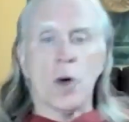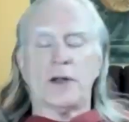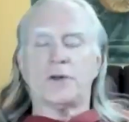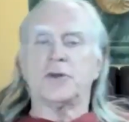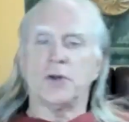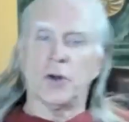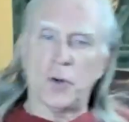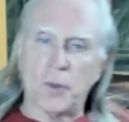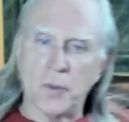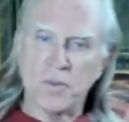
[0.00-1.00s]
want
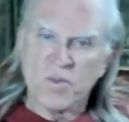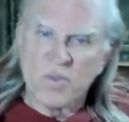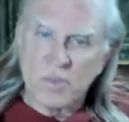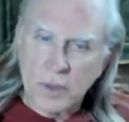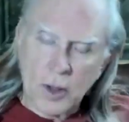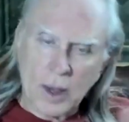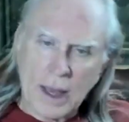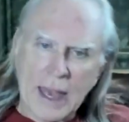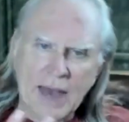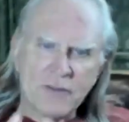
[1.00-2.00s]
to you know
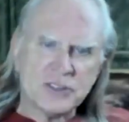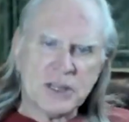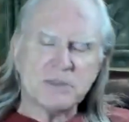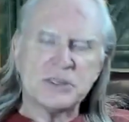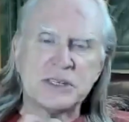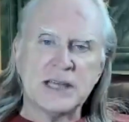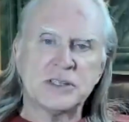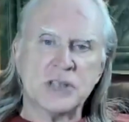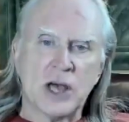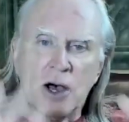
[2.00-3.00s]
have some
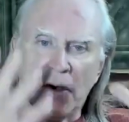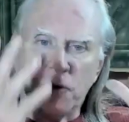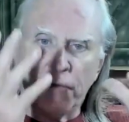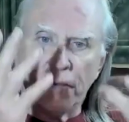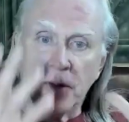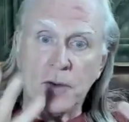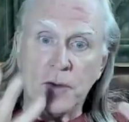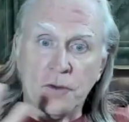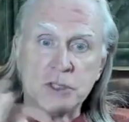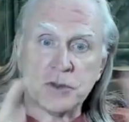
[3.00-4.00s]
sense of
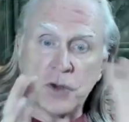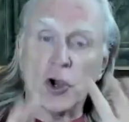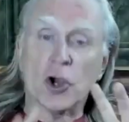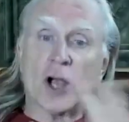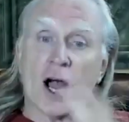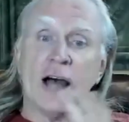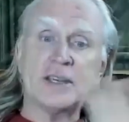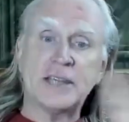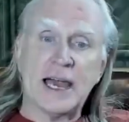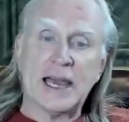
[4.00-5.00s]
first of all your
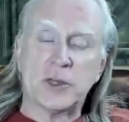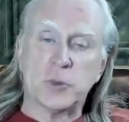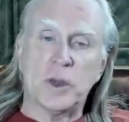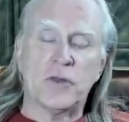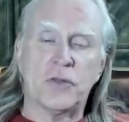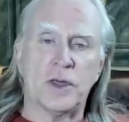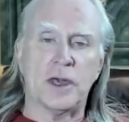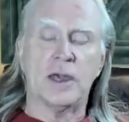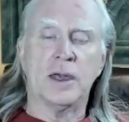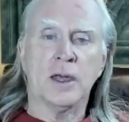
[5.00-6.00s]
contact with
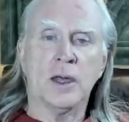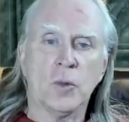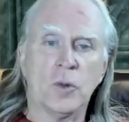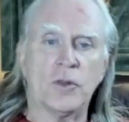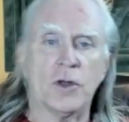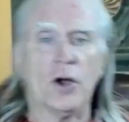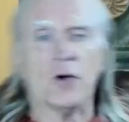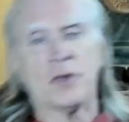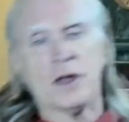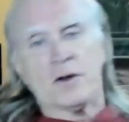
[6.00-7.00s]
the with the
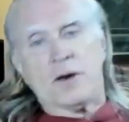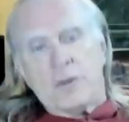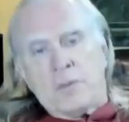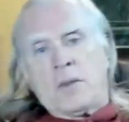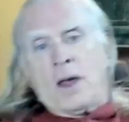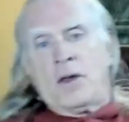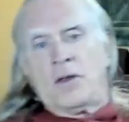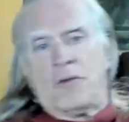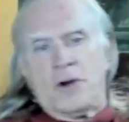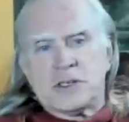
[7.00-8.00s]
earth. And the,
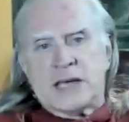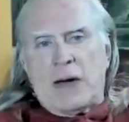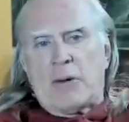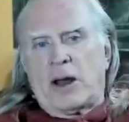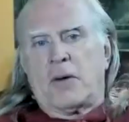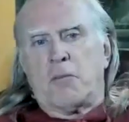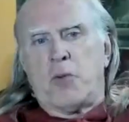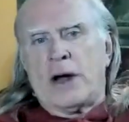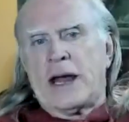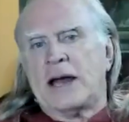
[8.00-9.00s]
the first thing I want to
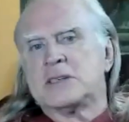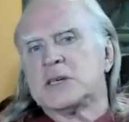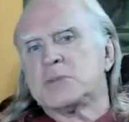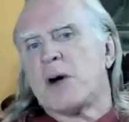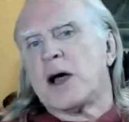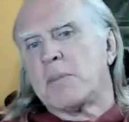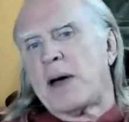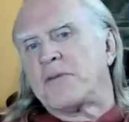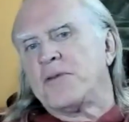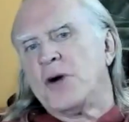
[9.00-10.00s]
point out is this part of
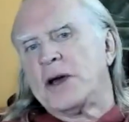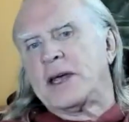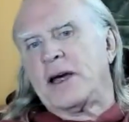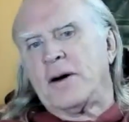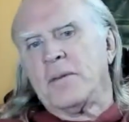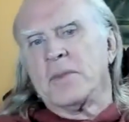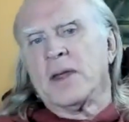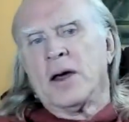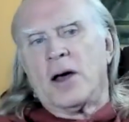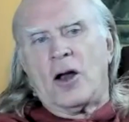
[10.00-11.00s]
my foot here,
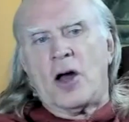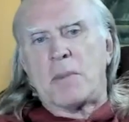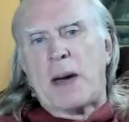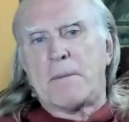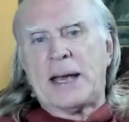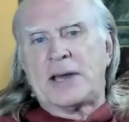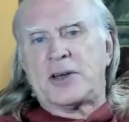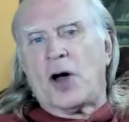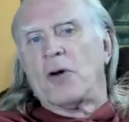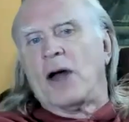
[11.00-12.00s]
along my big
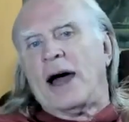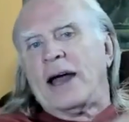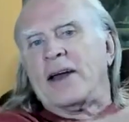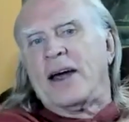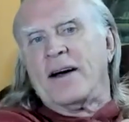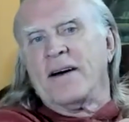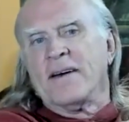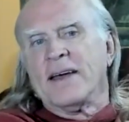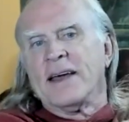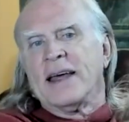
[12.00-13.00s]
toe line
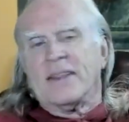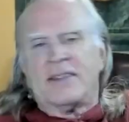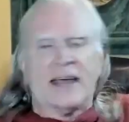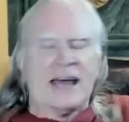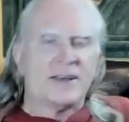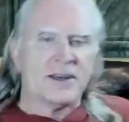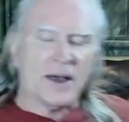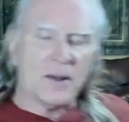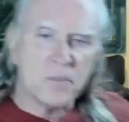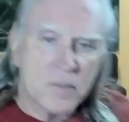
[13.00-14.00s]
there, that
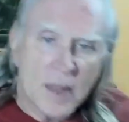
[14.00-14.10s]
uh,